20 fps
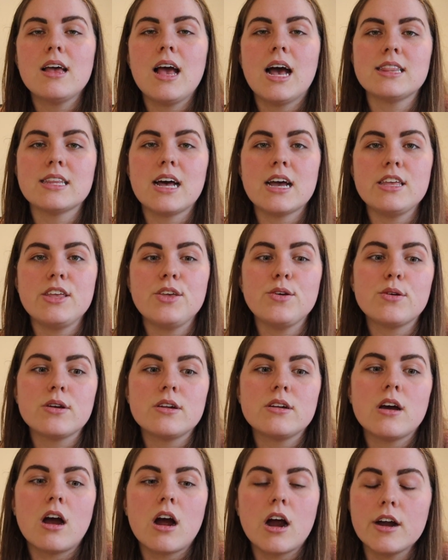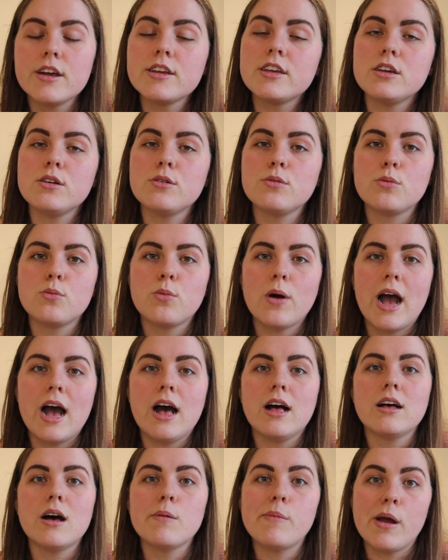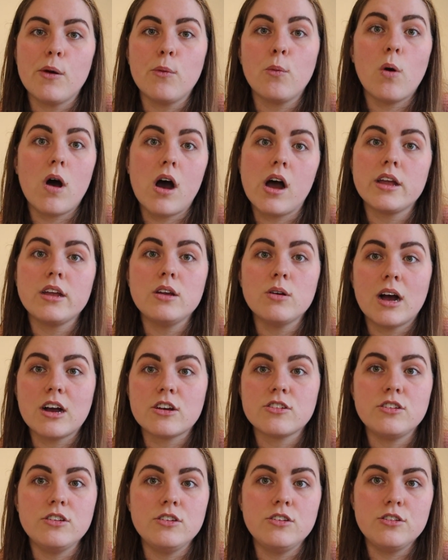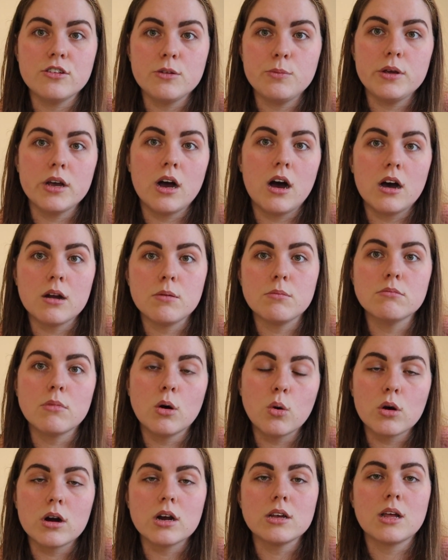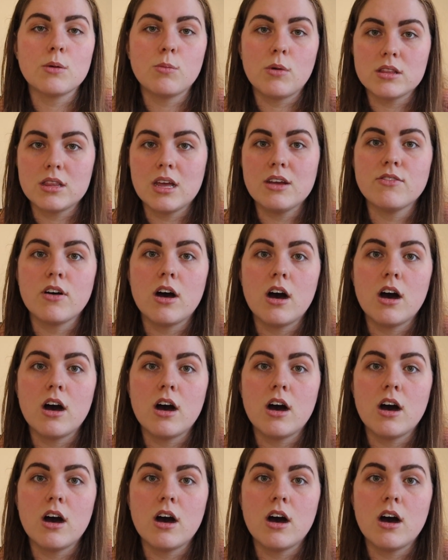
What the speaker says: and that you can argue well about why you actually should be on more than what they've